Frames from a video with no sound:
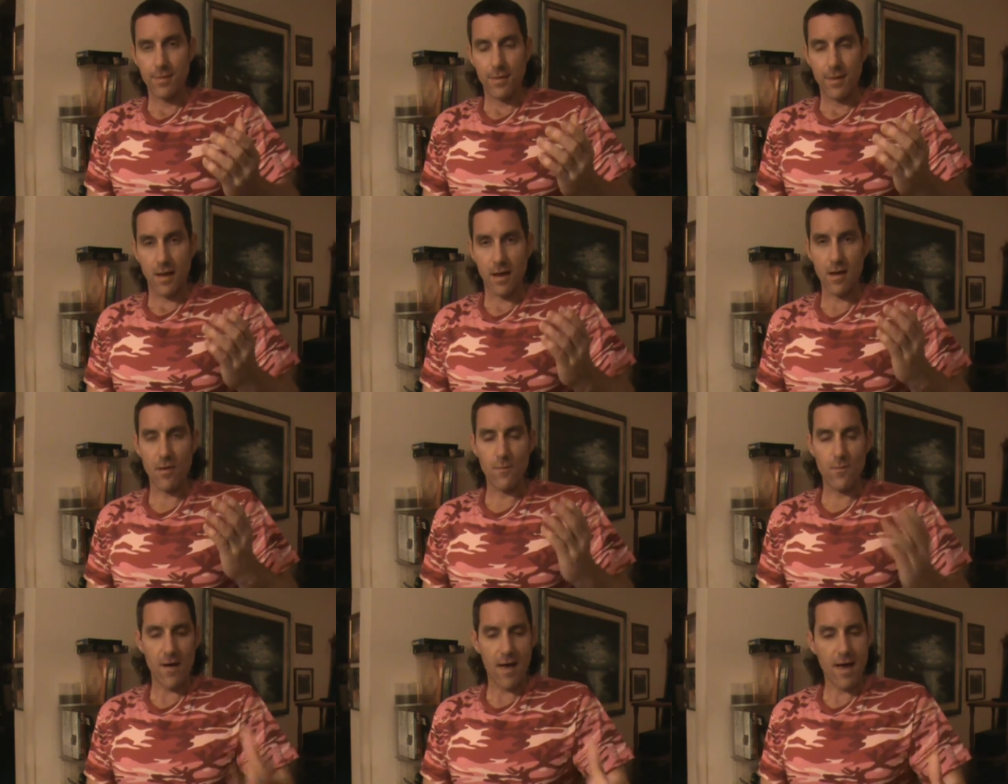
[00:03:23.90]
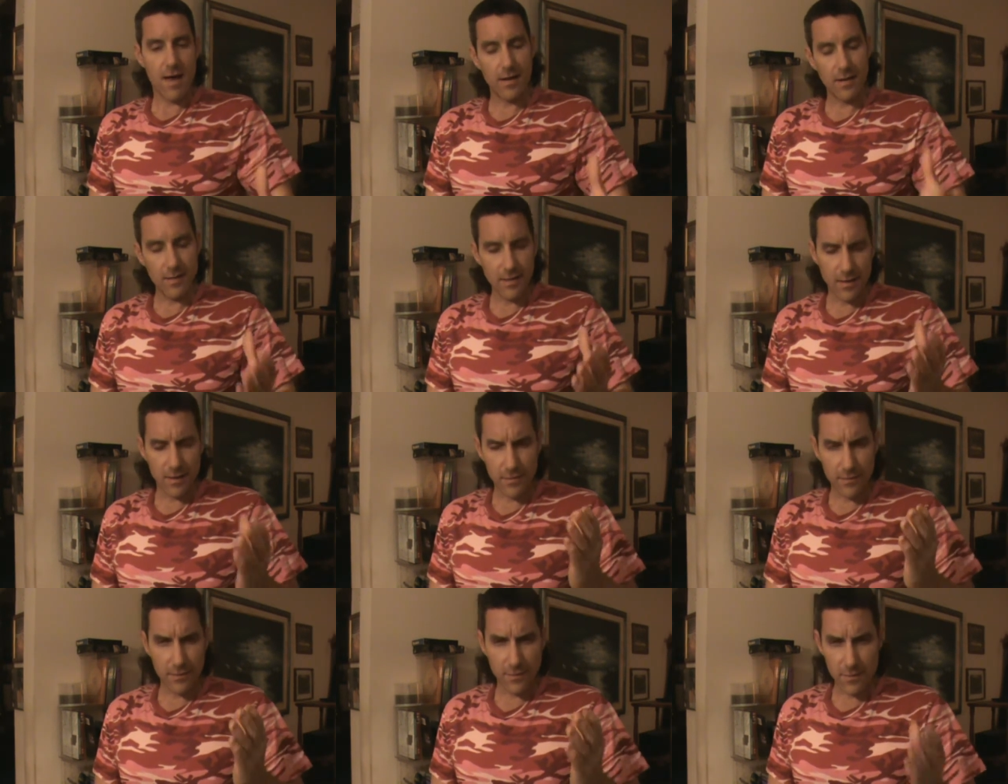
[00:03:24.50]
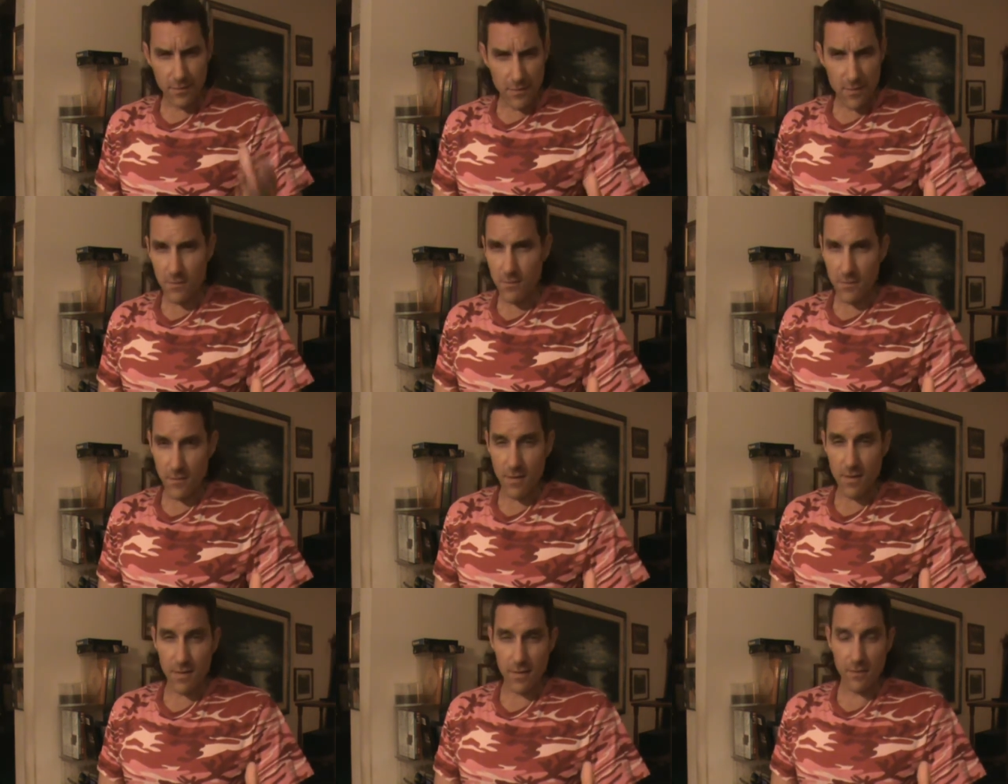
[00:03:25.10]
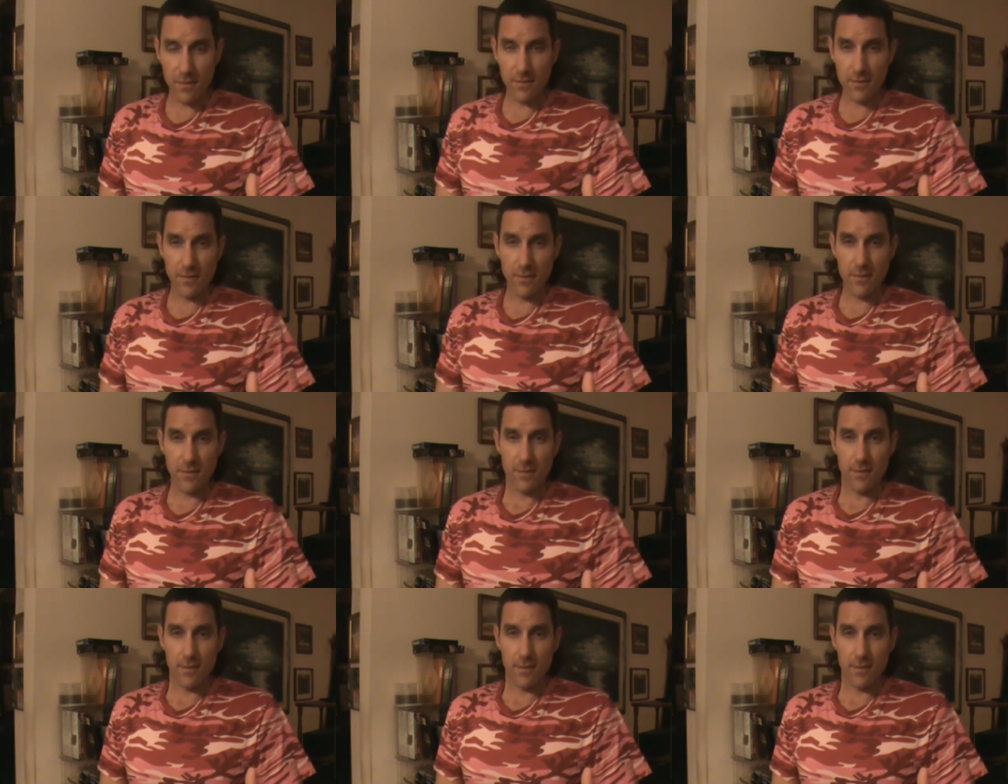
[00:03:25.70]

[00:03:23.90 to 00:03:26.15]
how bad it is to do drugs